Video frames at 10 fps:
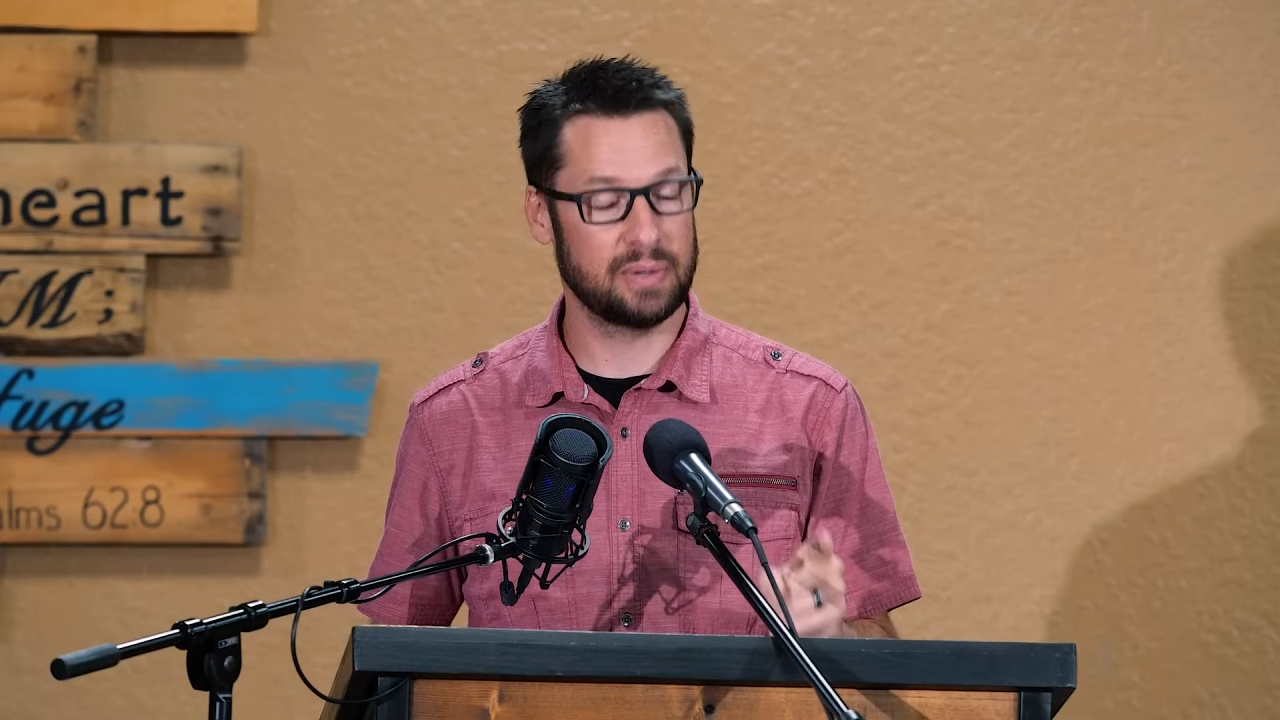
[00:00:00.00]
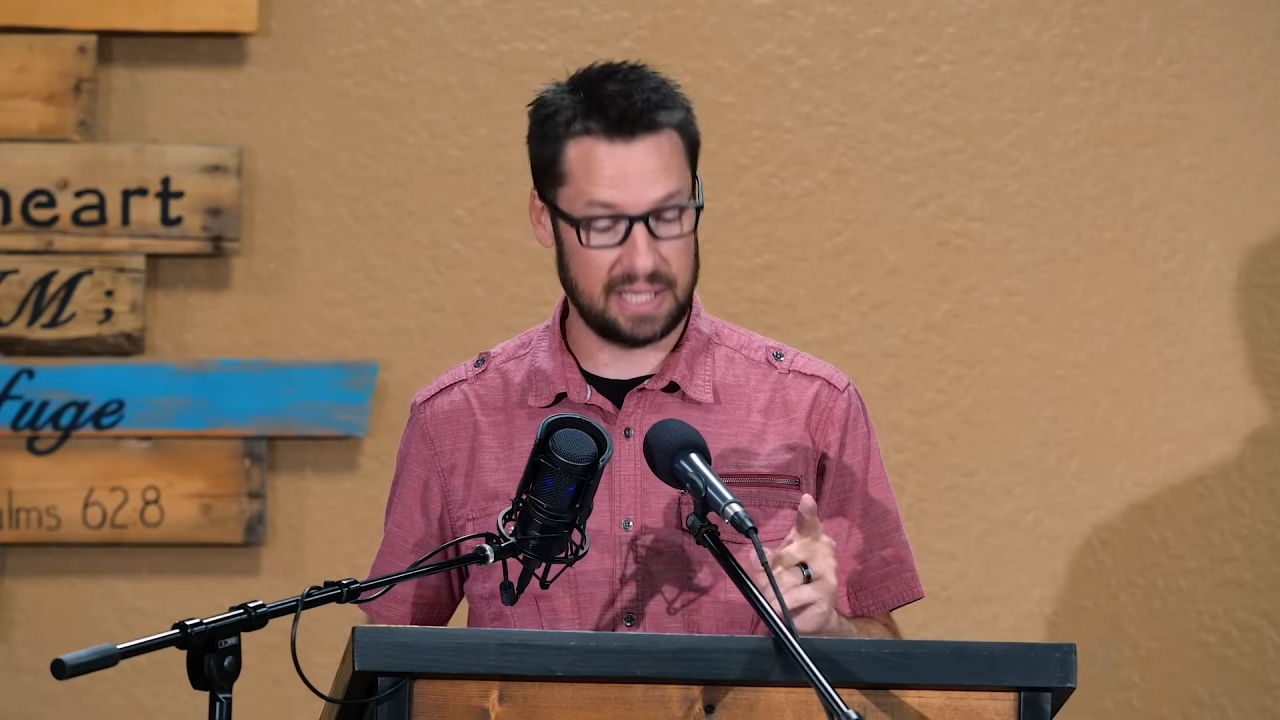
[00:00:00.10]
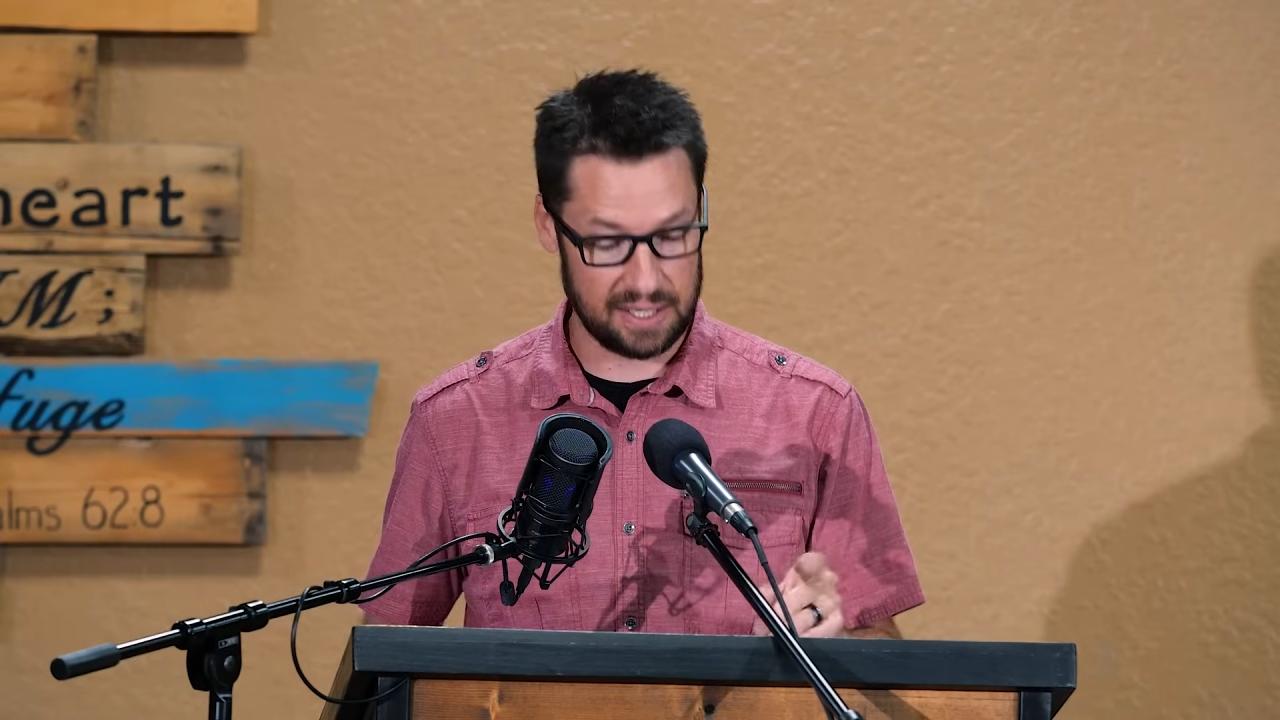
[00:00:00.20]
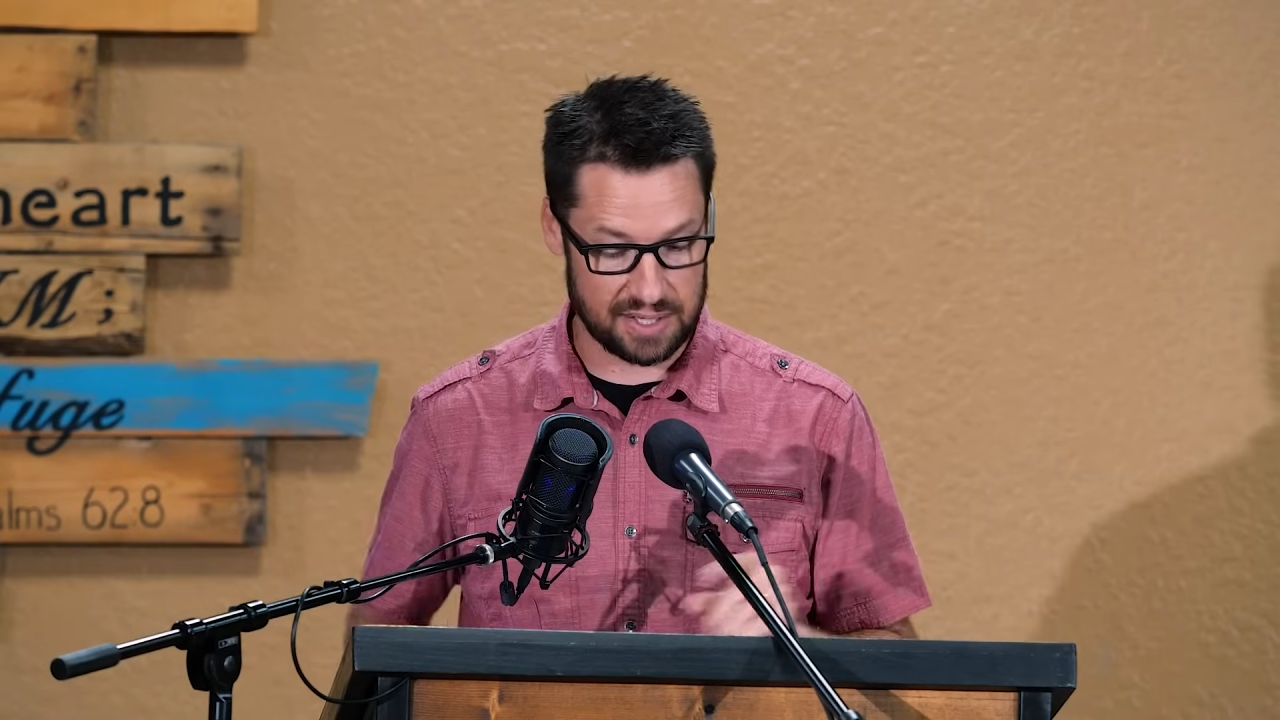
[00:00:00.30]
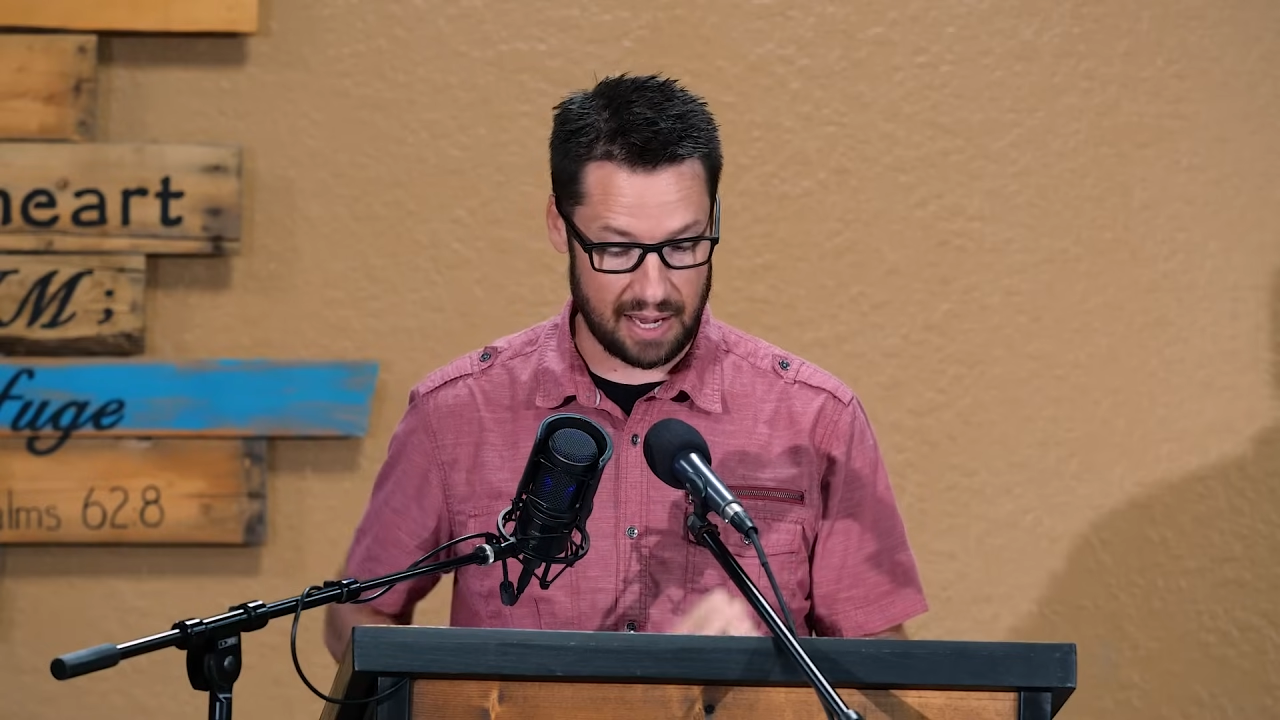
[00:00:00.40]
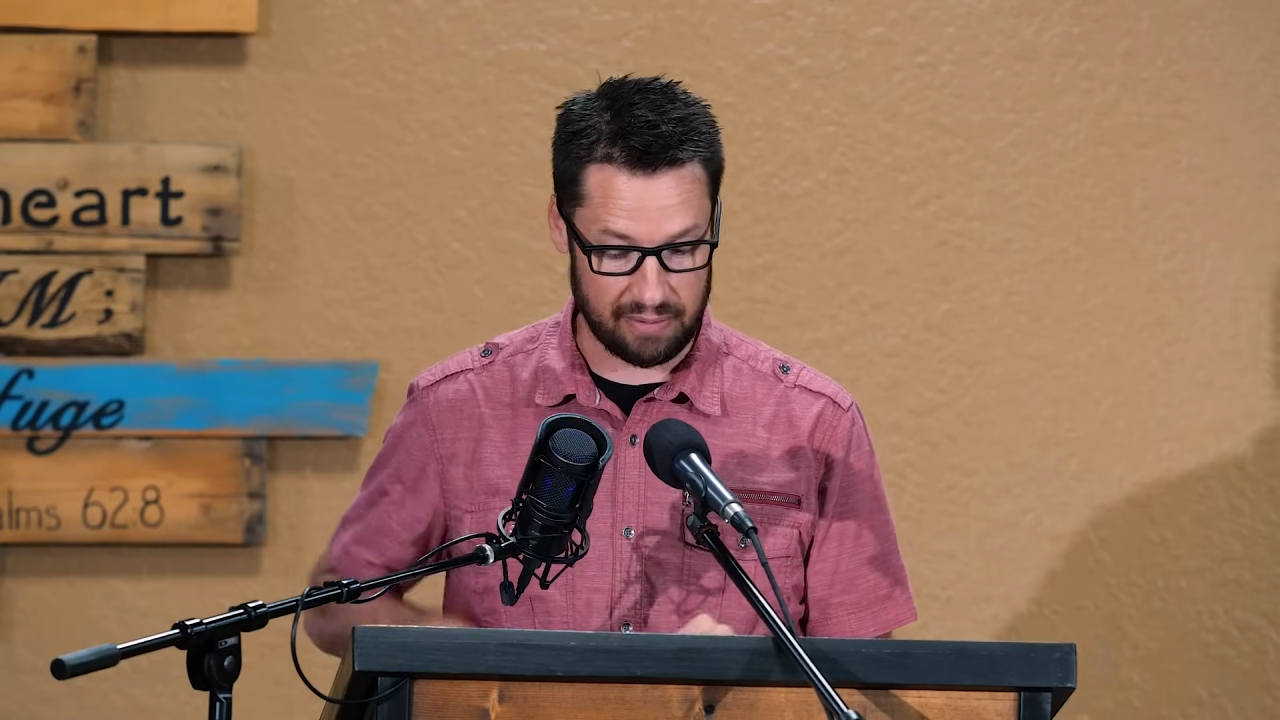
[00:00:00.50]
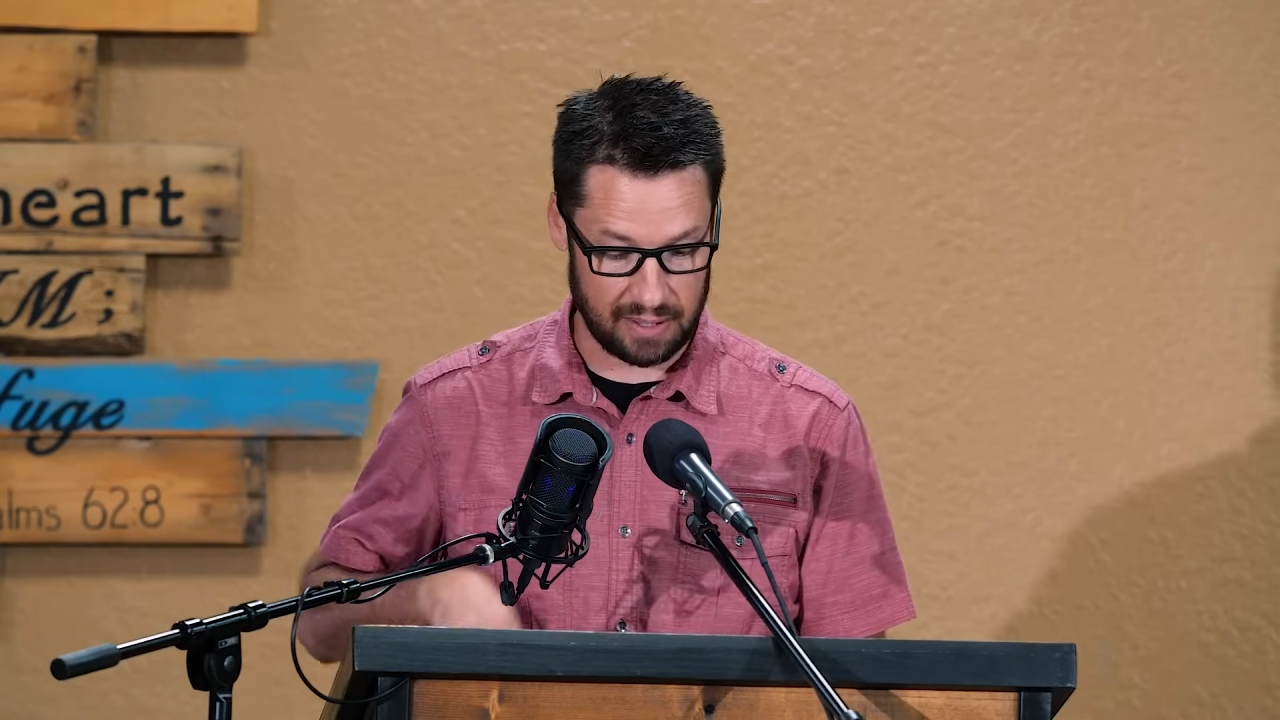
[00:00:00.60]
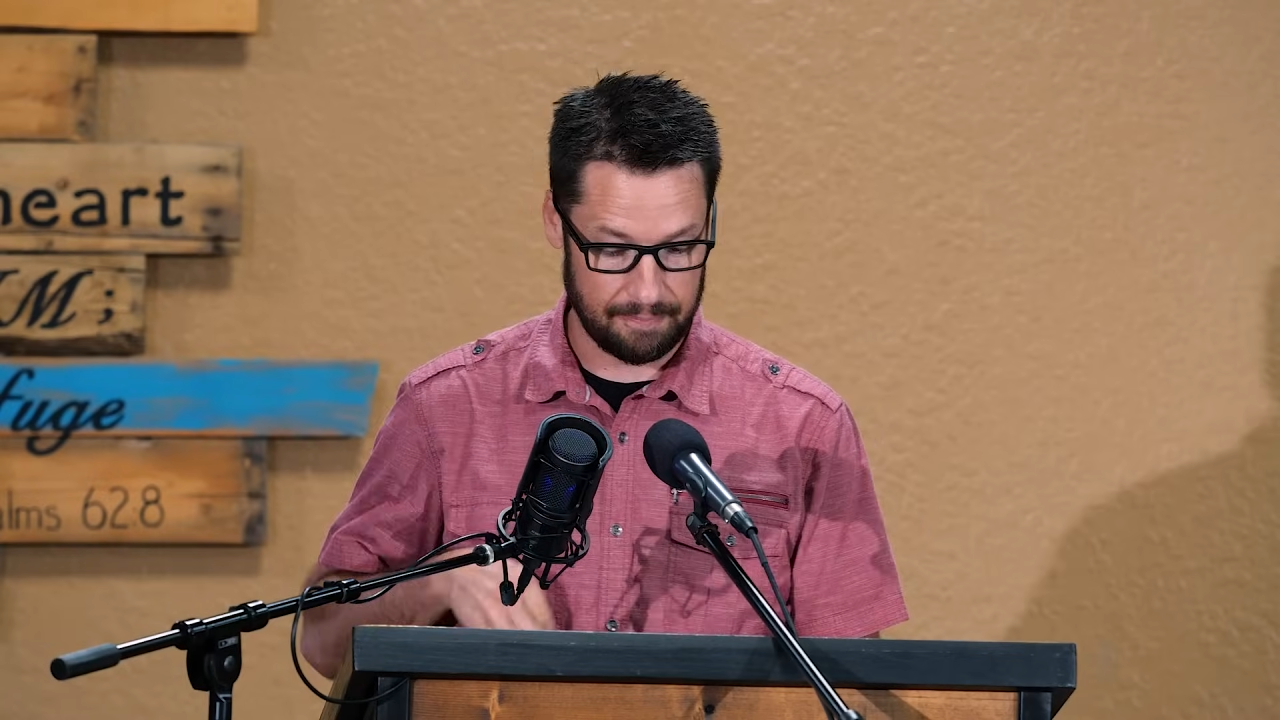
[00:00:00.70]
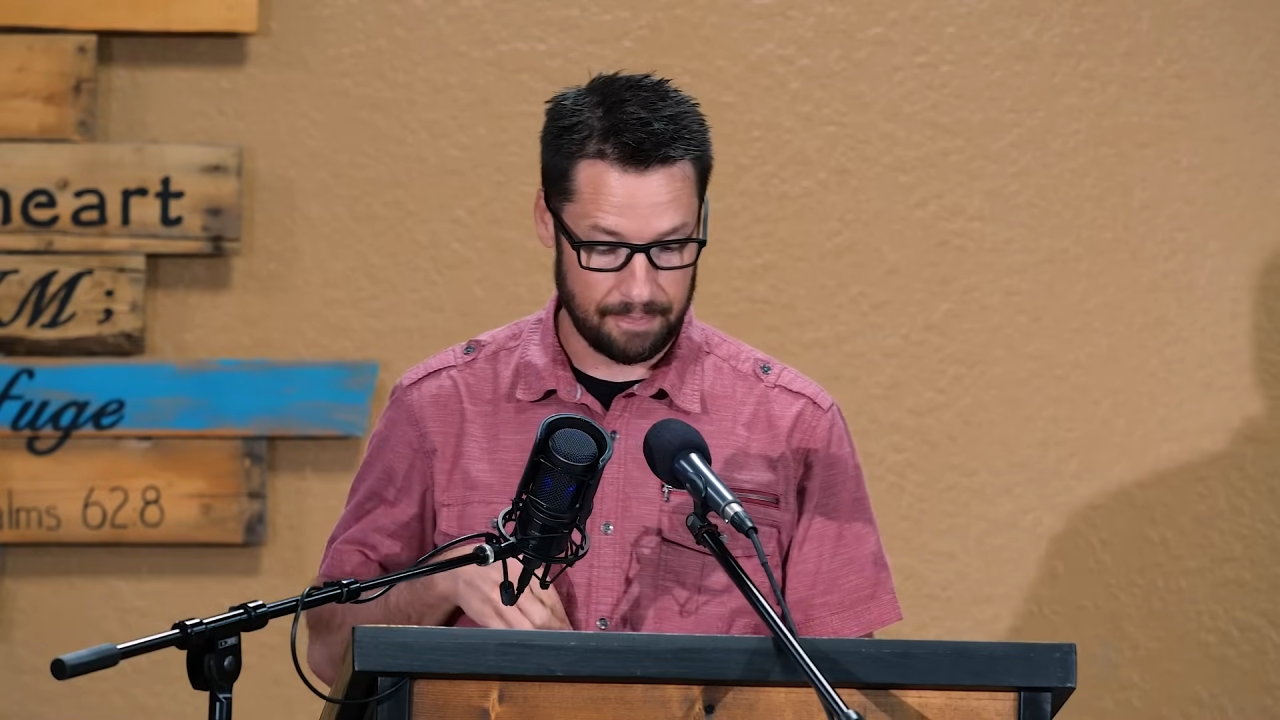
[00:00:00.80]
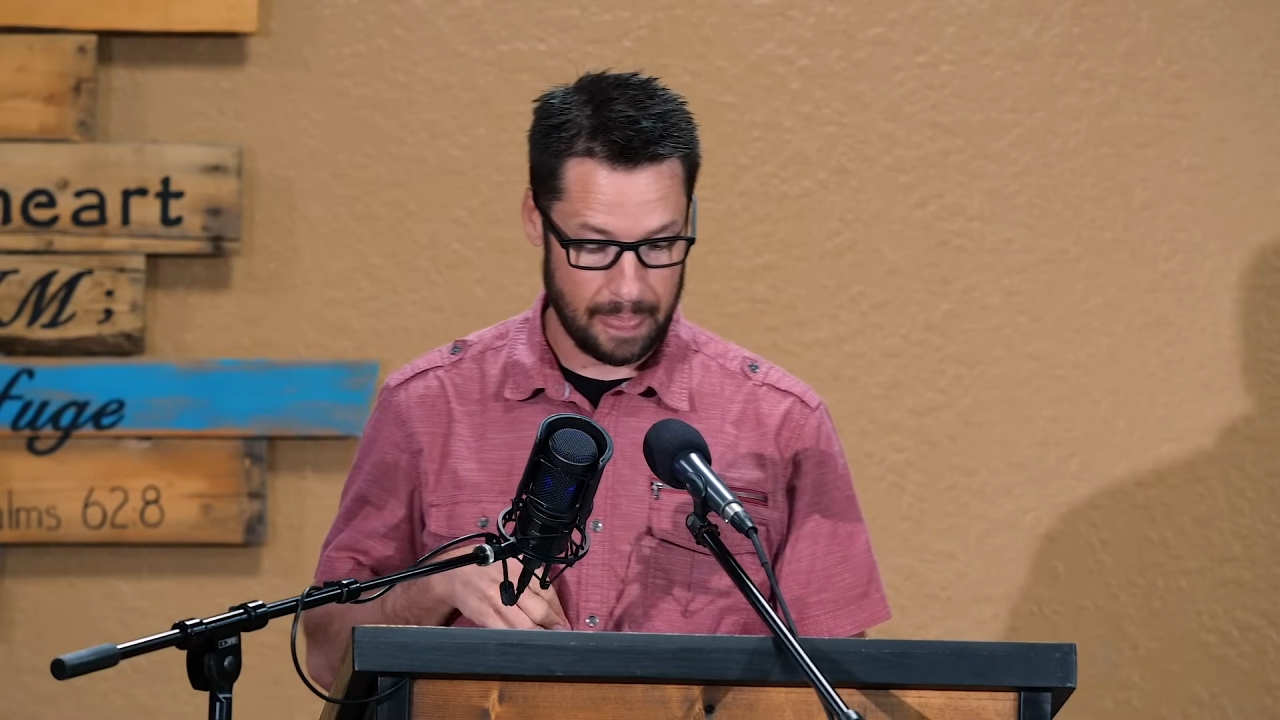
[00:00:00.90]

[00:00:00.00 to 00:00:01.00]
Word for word: Corinthians 7.